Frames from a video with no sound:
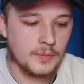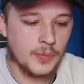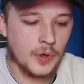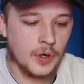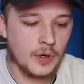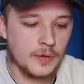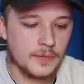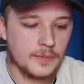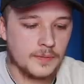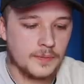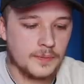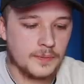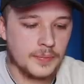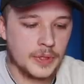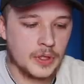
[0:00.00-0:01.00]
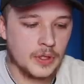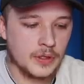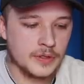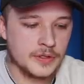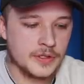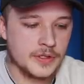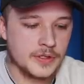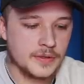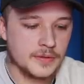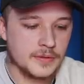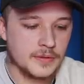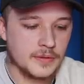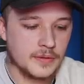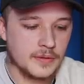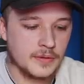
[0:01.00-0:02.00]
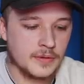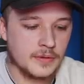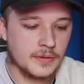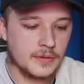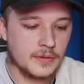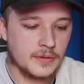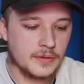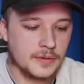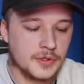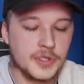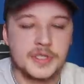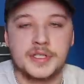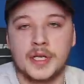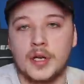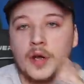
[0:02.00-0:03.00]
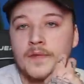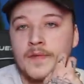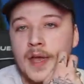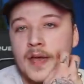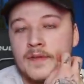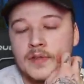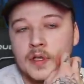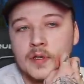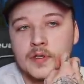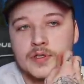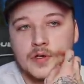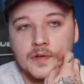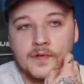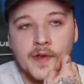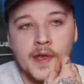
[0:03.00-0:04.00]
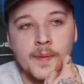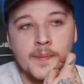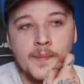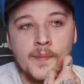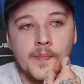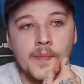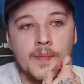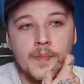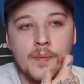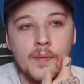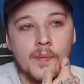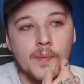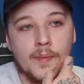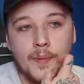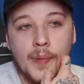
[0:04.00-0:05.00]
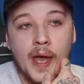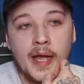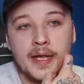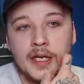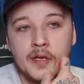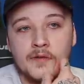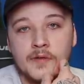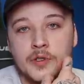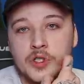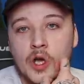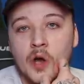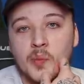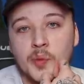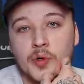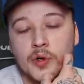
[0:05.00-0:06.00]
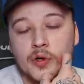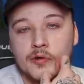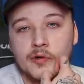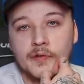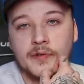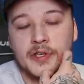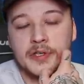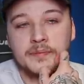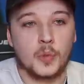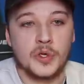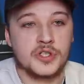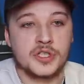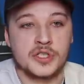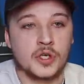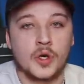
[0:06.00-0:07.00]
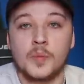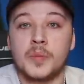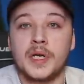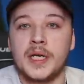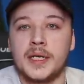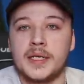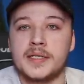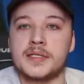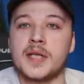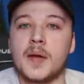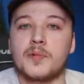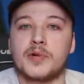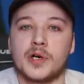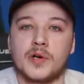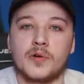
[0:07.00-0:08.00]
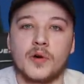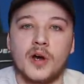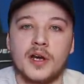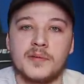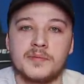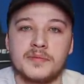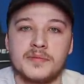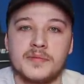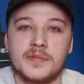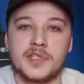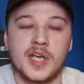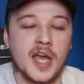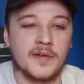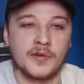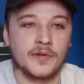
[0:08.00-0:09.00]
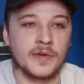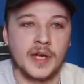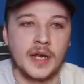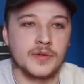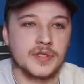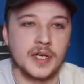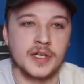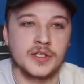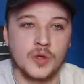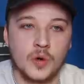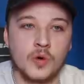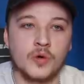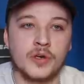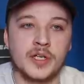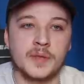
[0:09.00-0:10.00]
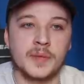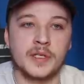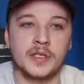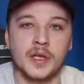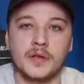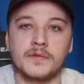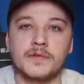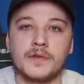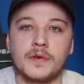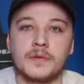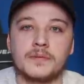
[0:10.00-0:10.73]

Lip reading: but because she sent over evidence of him paying for child pornography, which is a completely separate crime to everything else that he's already been done for.